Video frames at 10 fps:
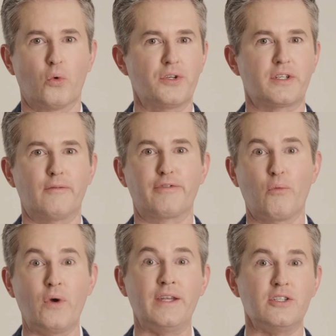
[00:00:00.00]
Were it to come
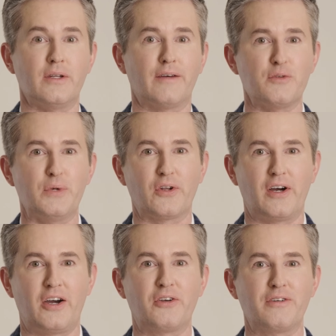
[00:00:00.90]
from wind, you'd have to build
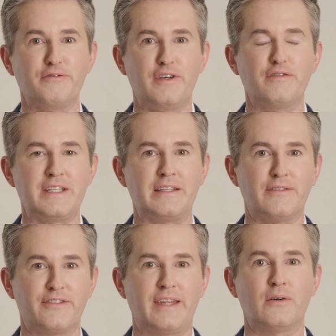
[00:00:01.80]

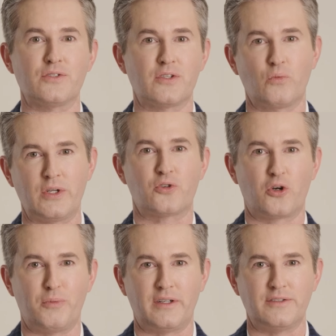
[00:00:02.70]
115,000 wind
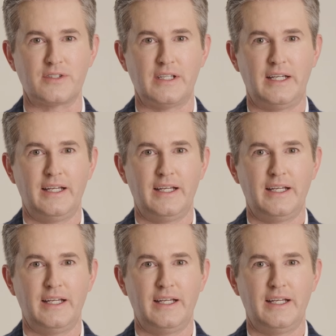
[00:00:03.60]
turbines.